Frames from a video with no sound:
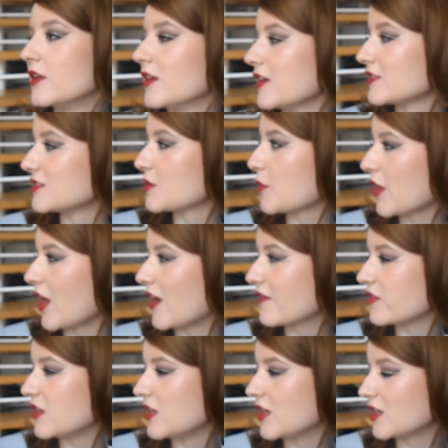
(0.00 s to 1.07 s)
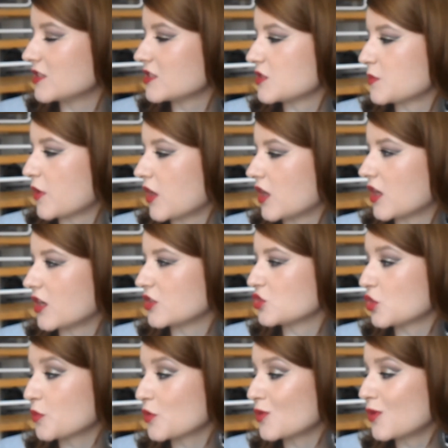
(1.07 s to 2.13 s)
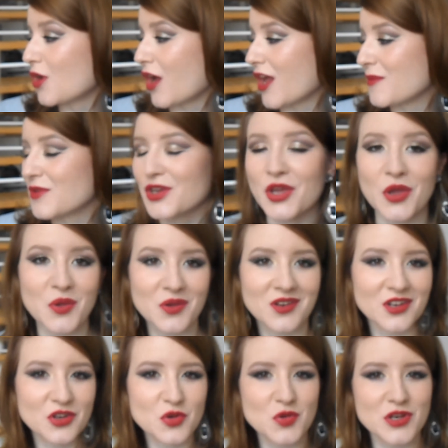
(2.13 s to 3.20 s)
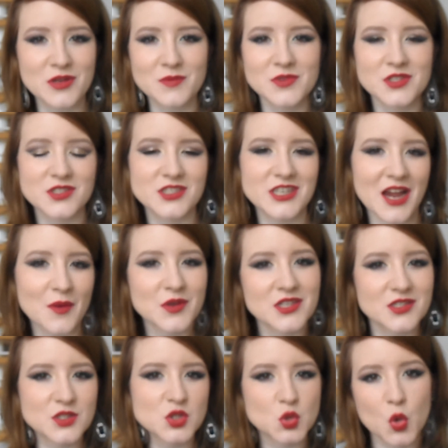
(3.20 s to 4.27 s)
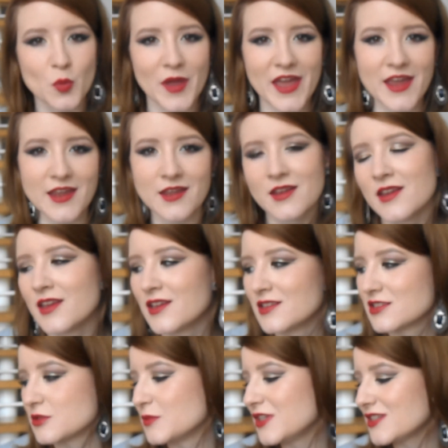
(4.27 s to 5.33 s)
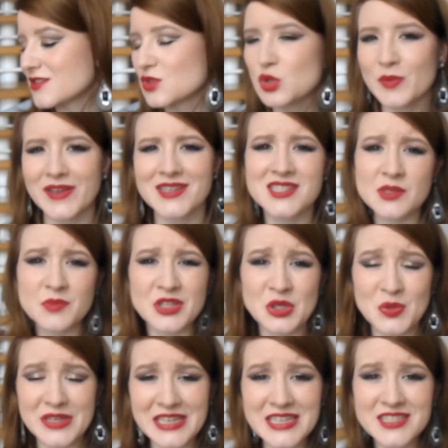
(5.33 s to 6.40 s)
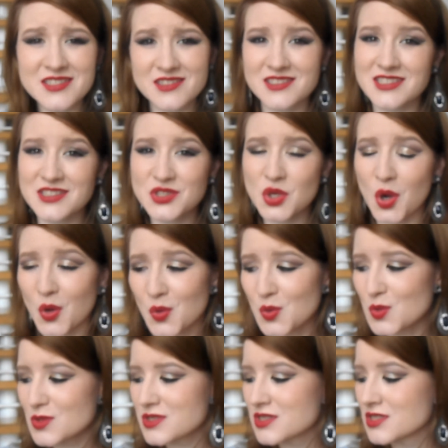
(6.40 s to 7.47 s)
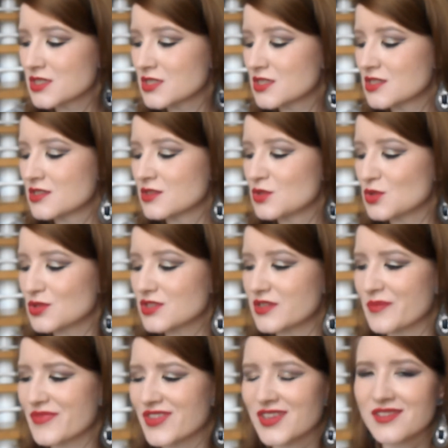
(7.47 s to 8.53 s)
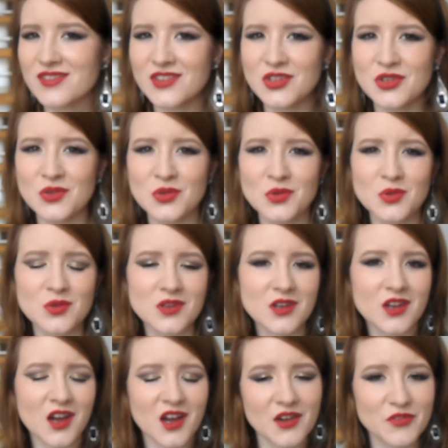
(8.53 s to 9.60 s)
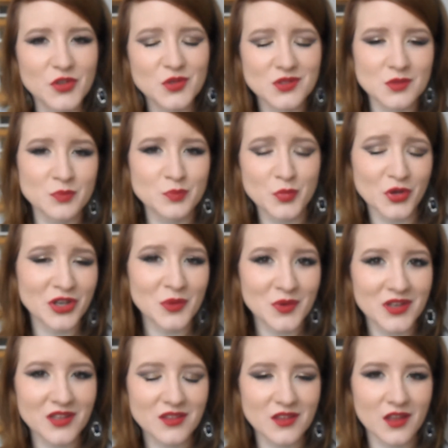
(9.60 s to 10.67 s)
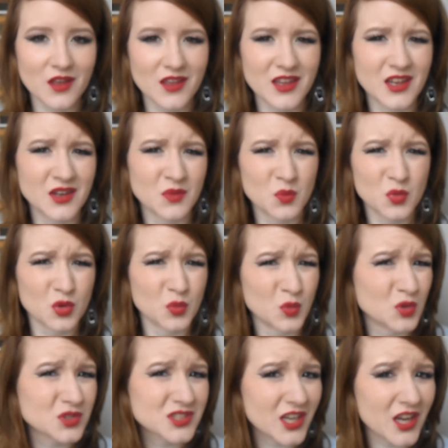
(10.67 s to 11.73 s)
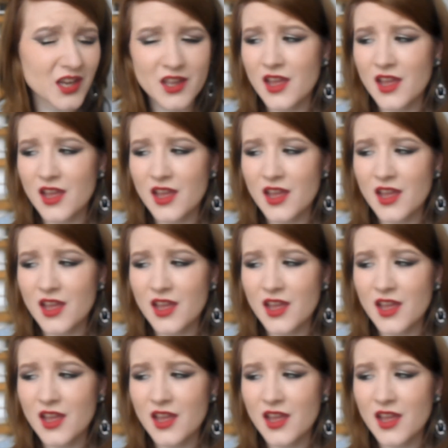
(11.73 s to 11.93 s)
Next up I have the NSpa Tropical Lime and Coconut Cream Shower Sorbet. To me, sorbet is something you eat that is cold, not something that you cover your body with in warm water.